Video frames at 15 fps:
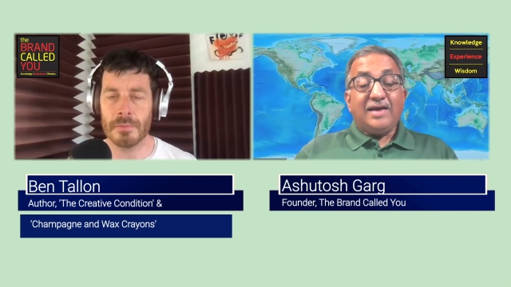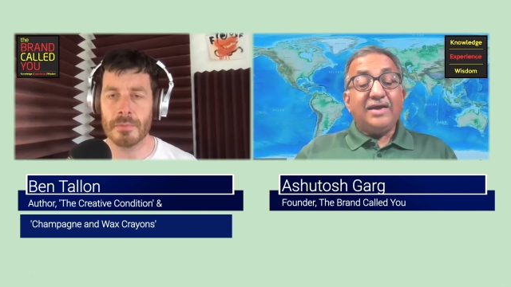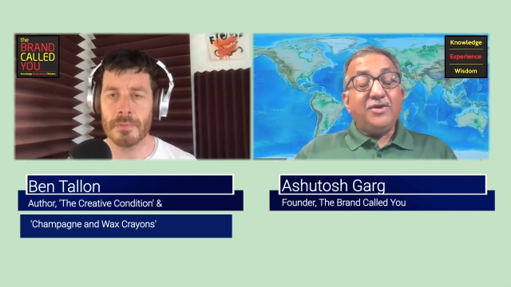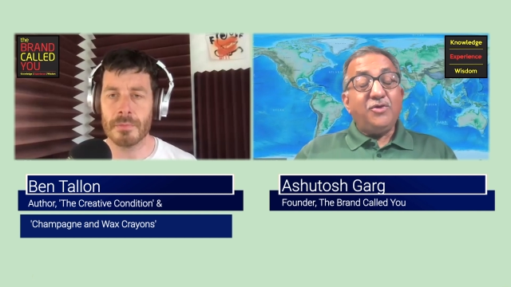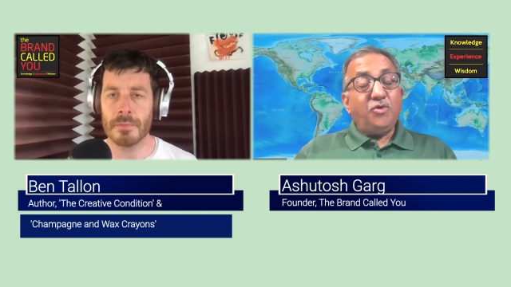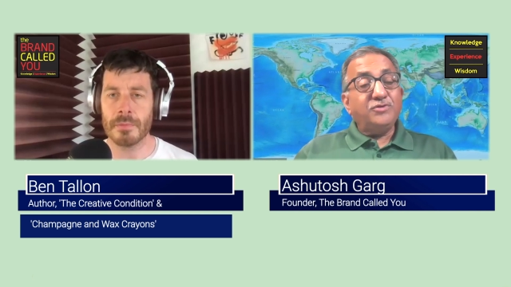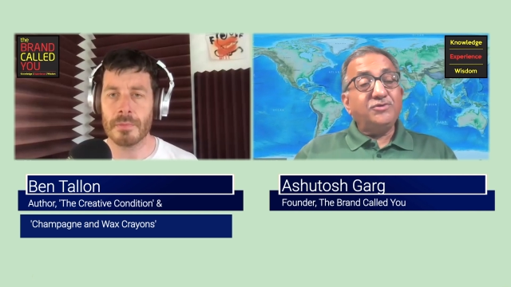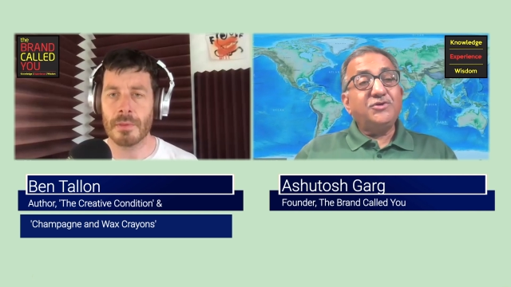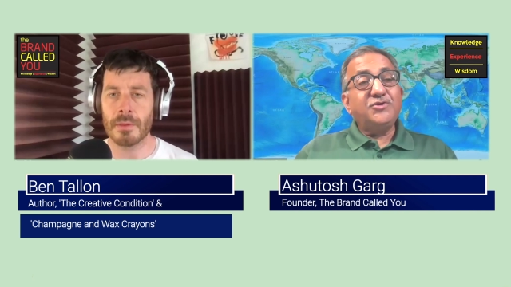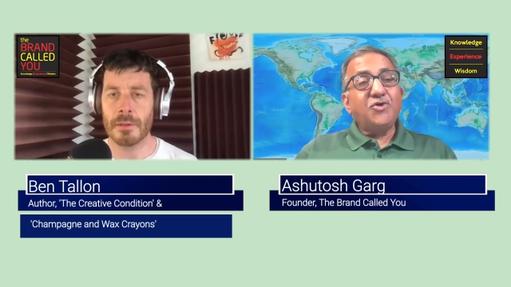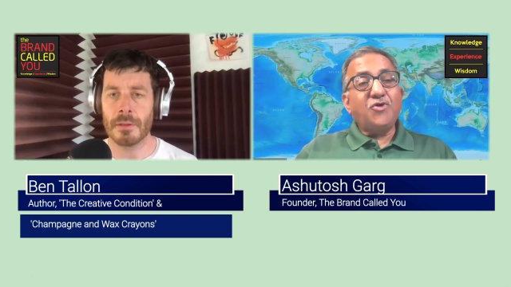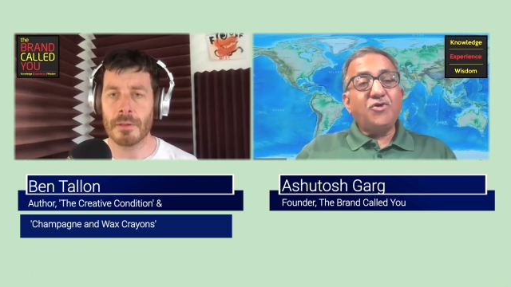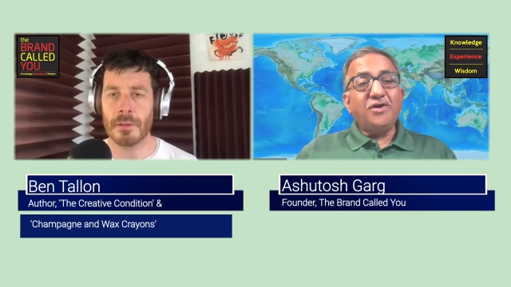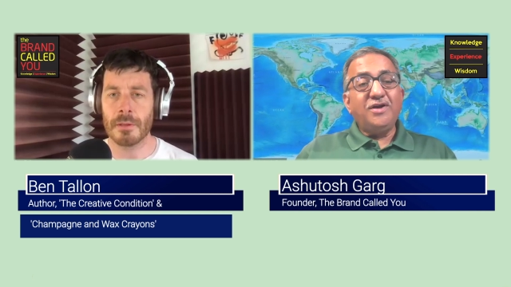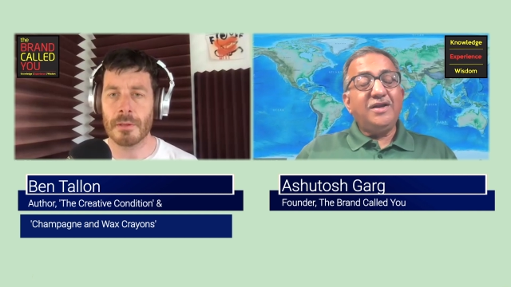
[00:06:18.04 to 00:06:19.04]
Speaker 1: Can you also
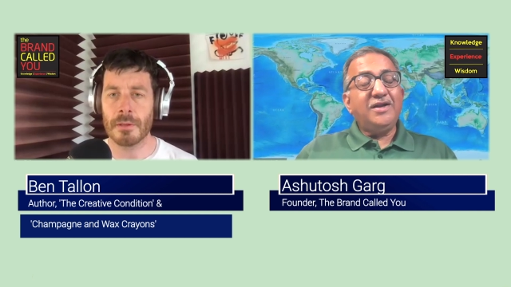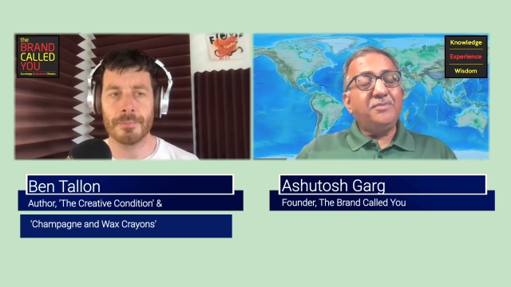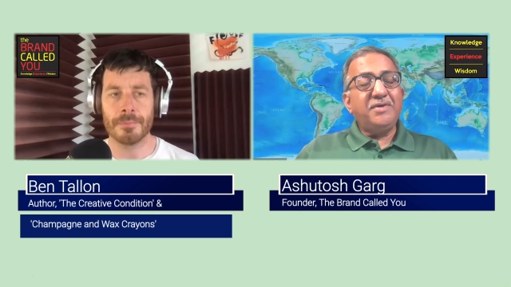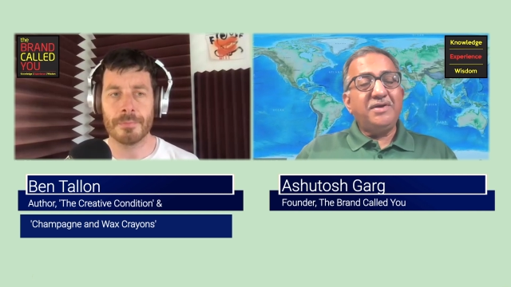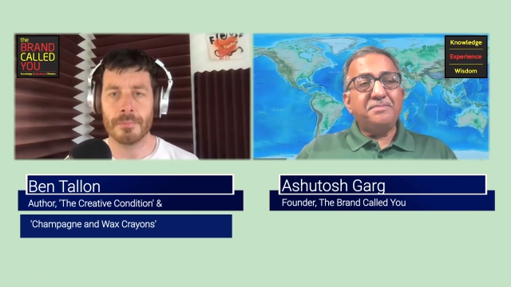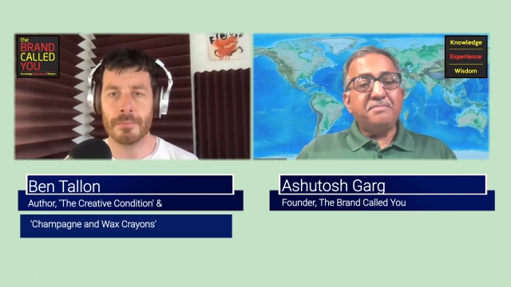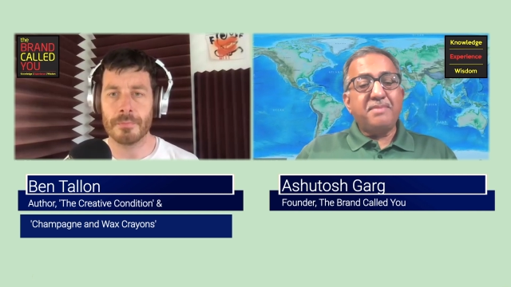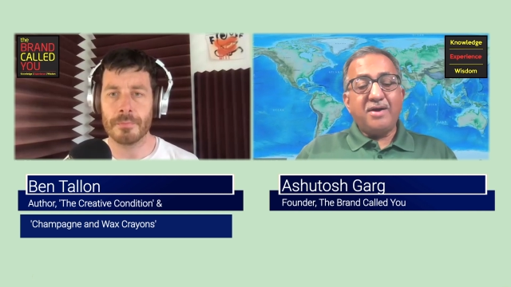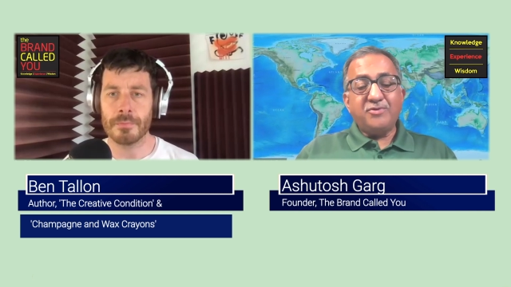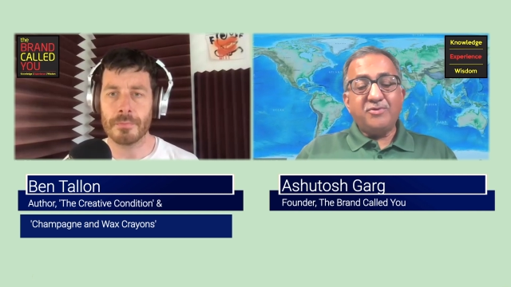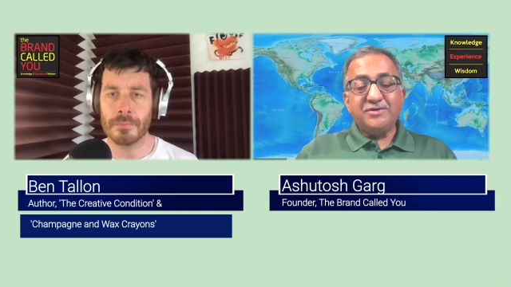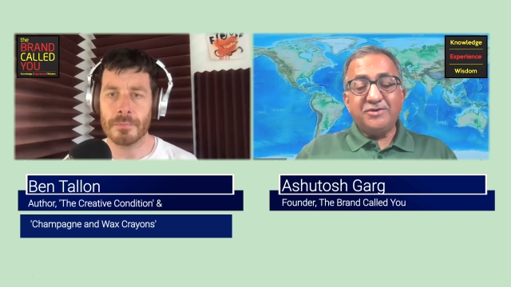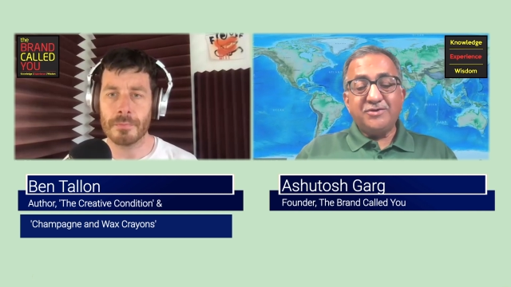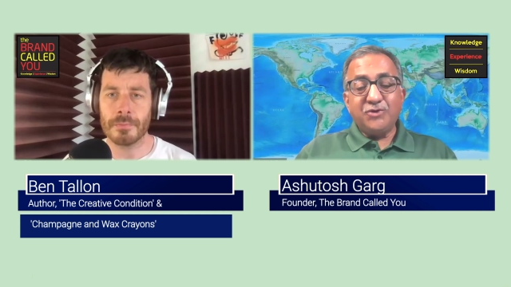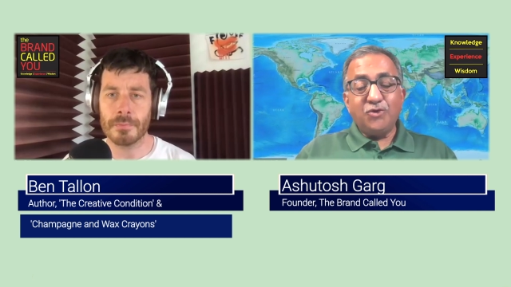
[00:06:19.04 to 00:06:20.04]
talk a little bit
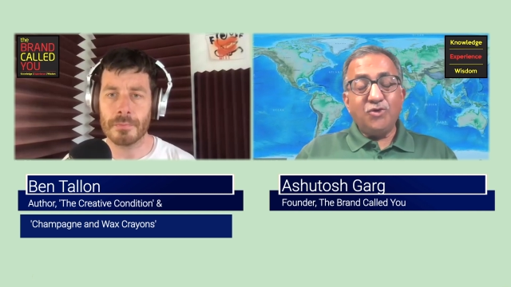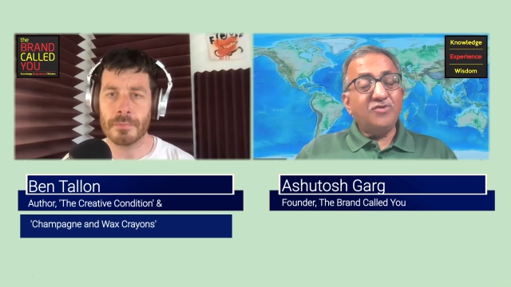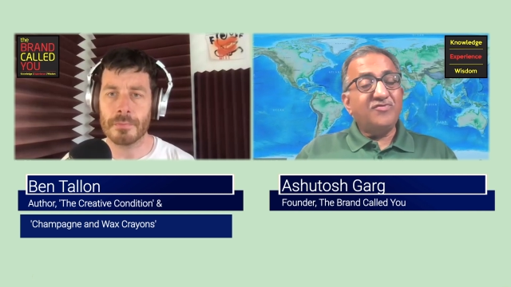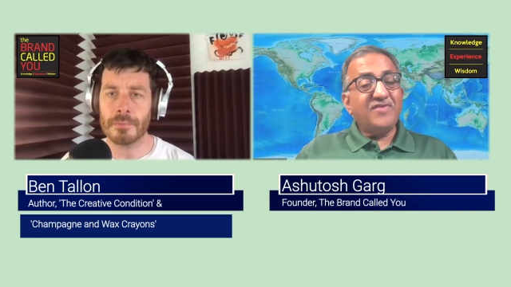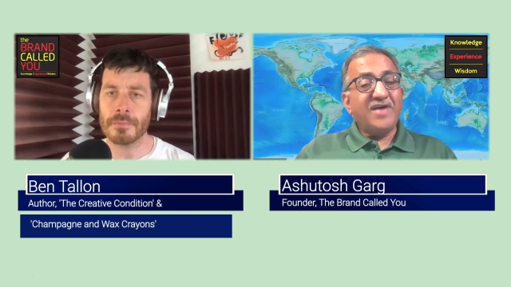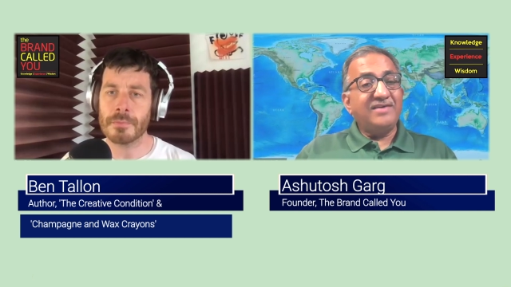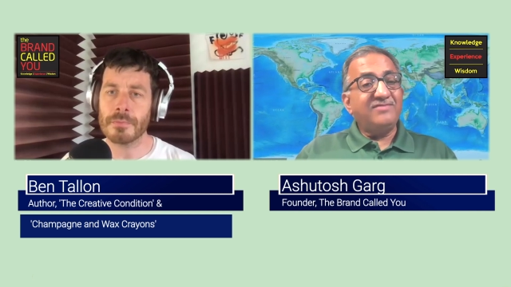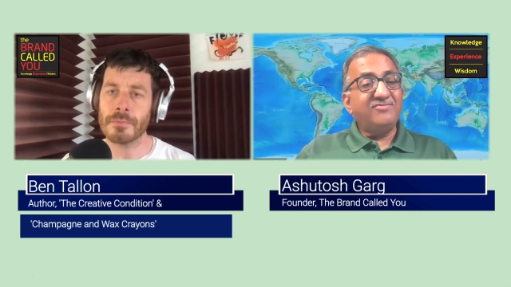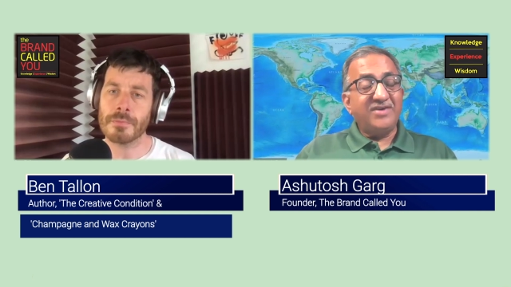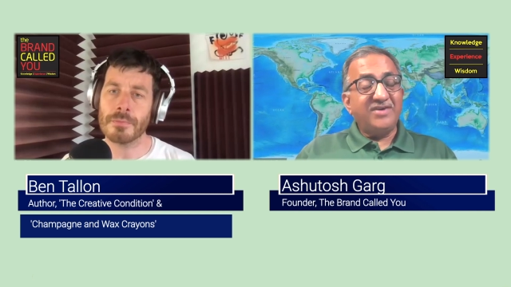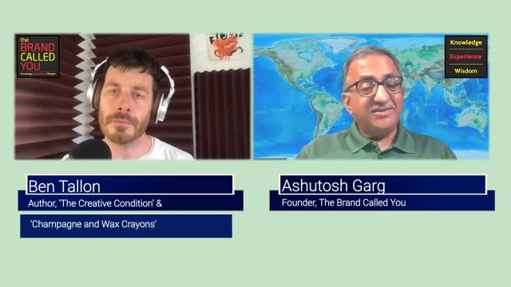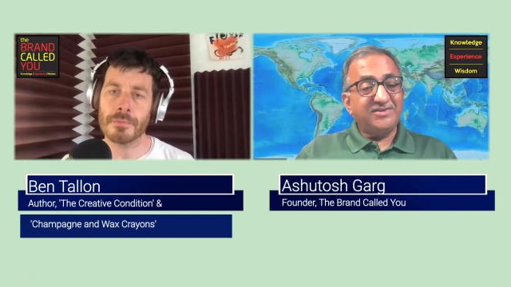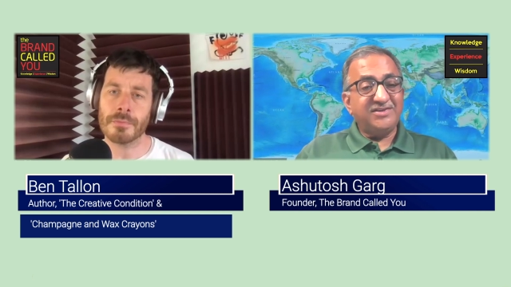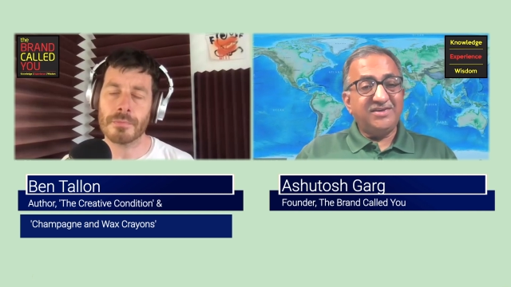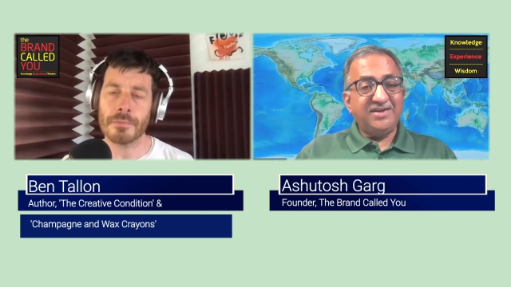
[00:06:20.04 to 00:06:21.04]
about the role of
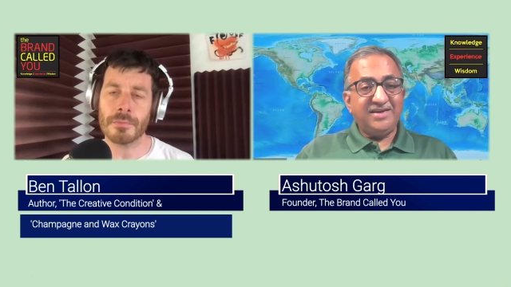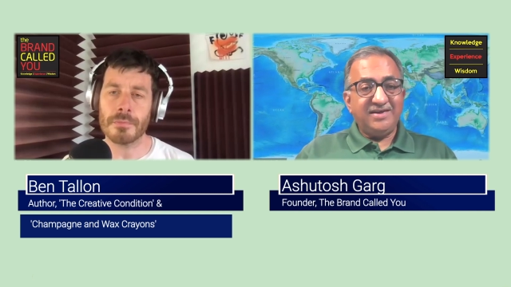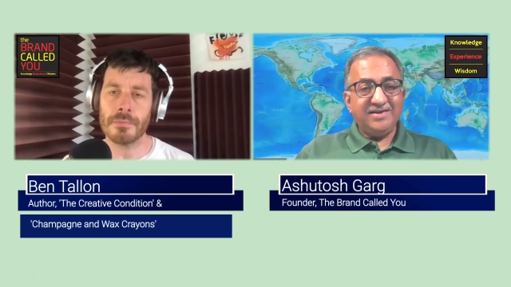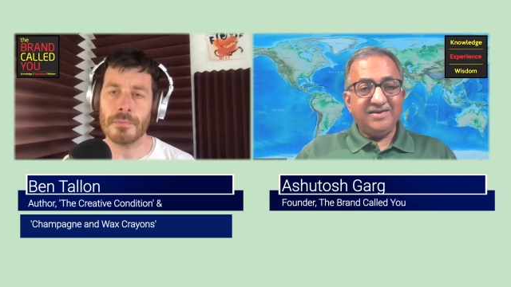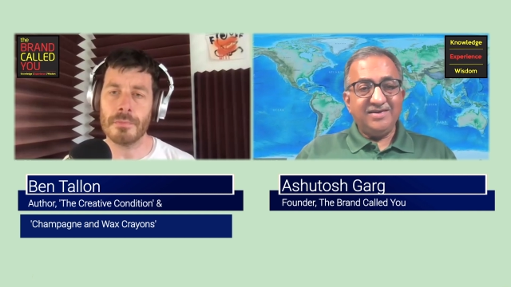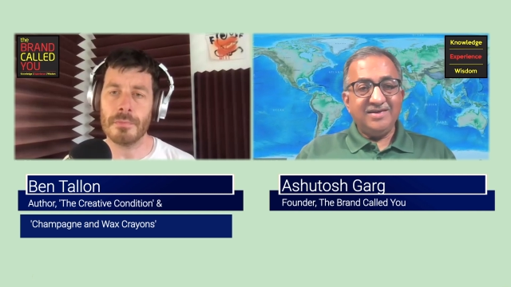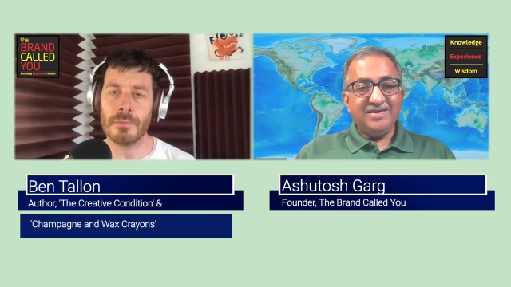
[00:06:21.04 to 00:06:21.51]
adversity